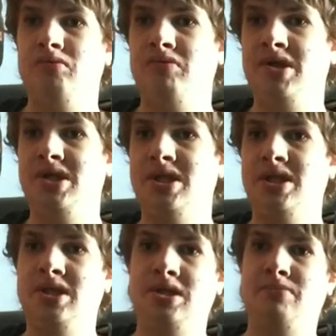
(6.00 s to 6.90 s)
this
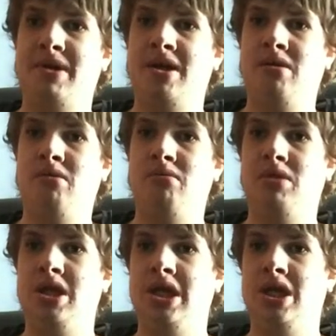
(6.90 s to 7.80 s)
is about
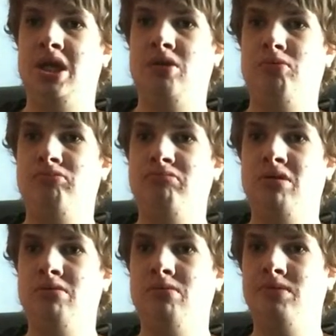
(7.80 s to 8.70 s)
the uh,
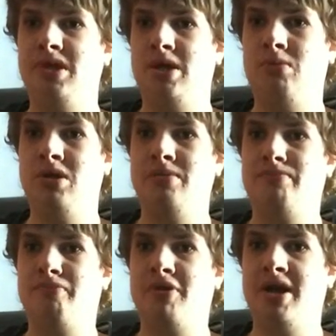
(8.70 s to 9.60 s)
rules that I want to
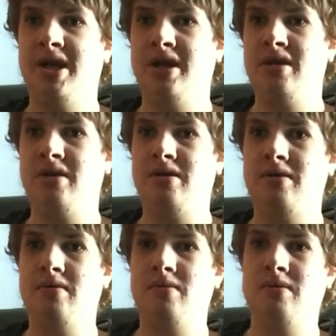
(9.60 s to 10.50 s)
bring in
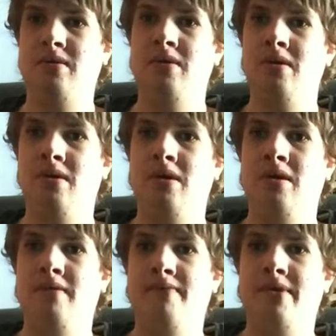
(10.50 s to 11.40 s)

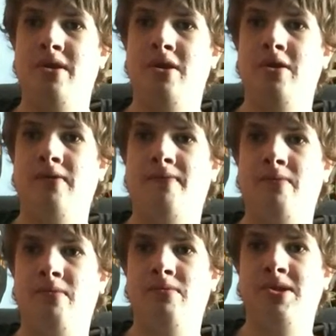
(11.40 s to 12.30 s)
for the new
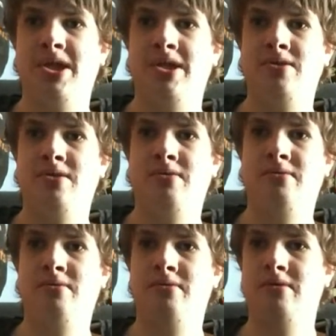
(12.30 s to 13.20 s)
football
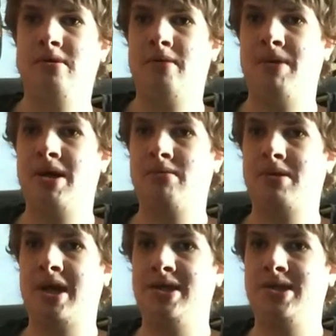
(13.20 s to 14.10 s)
season,
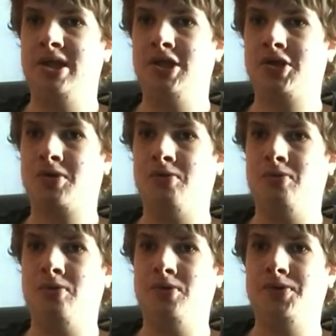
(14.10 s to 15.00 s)
about guessing the
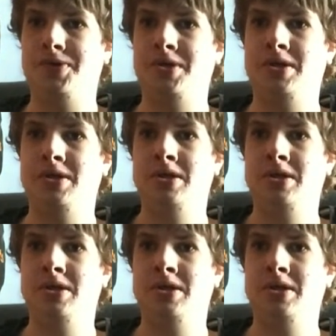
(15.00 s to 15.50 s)
scores,